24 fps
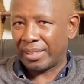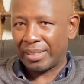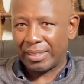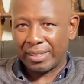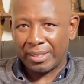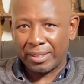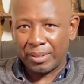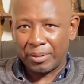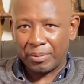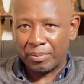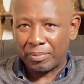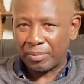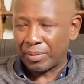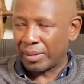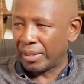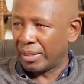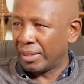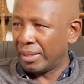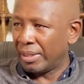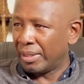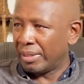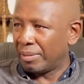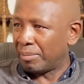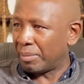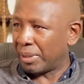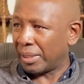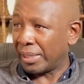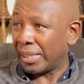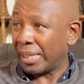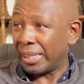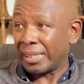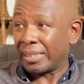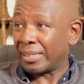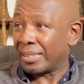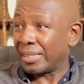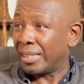Um, my
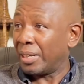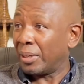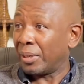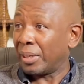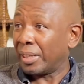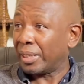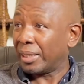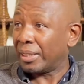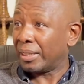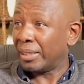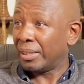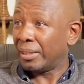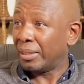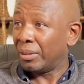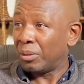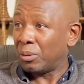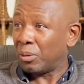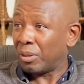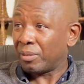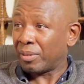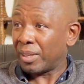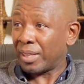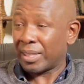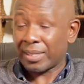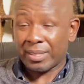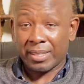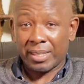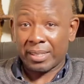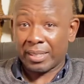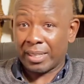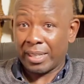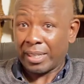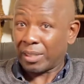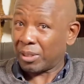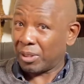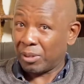dad is now like, whoever has
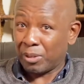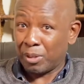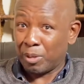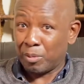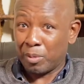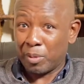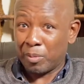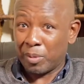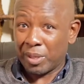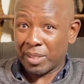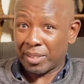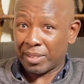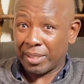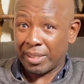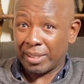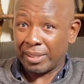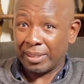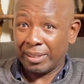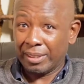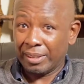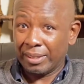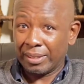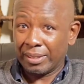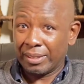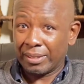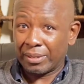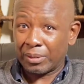that car, it could only be my son. Eh?